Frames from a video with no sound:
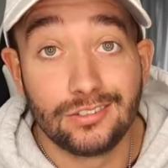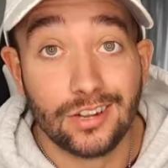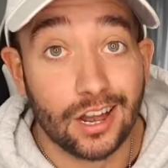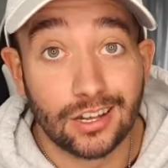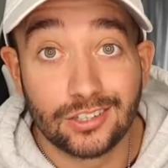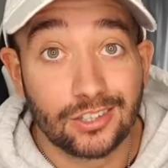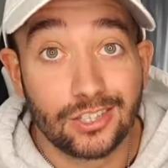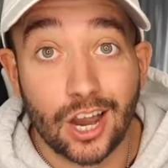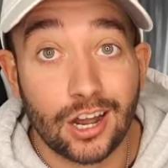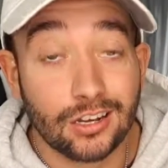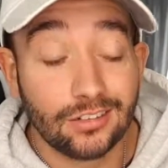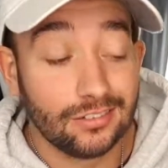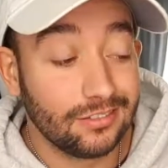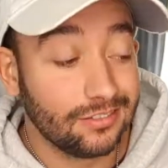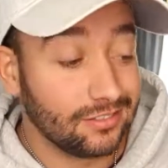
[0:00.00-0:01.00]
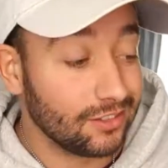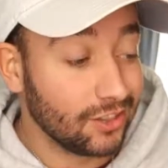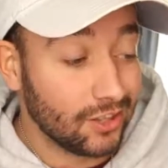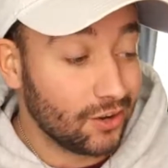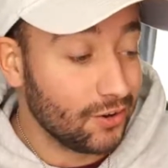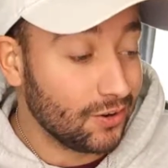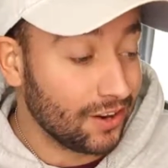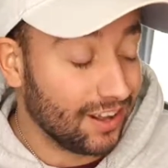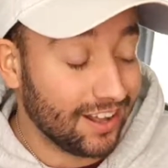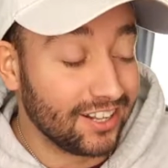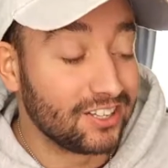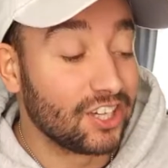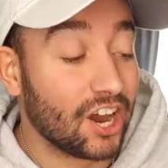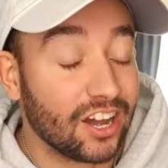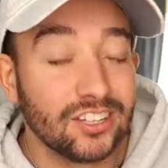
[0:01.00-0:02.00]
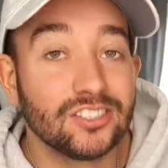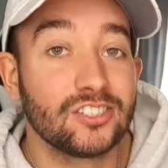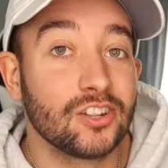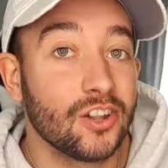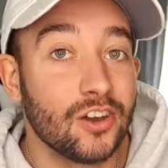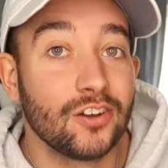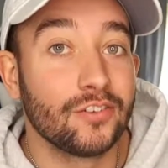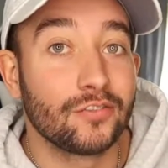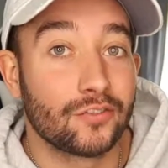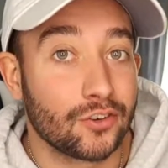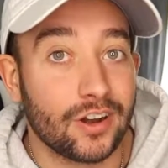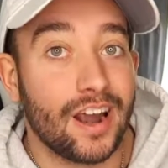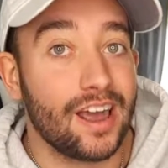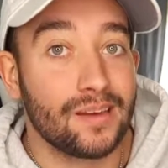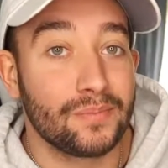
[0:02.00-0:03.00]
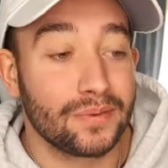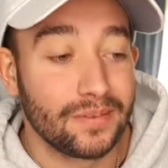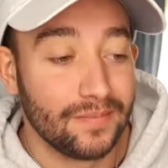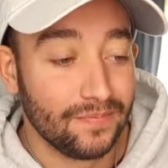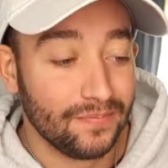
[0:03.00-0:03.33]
a tons load of crap,